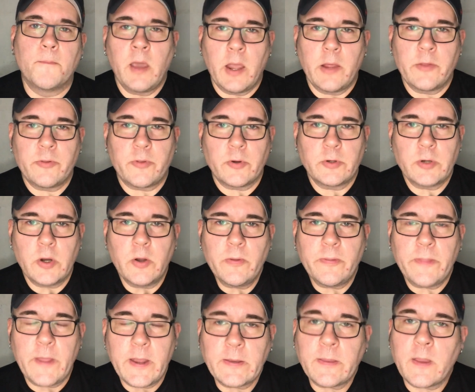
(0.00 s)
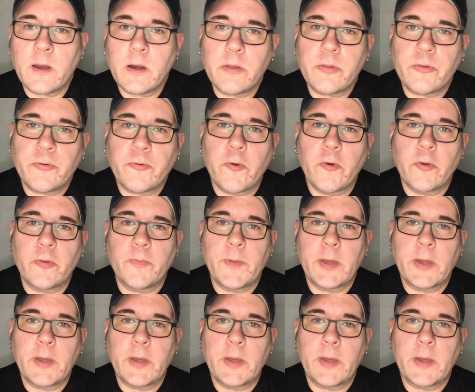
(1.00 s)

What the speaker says: And so don't think that it's truth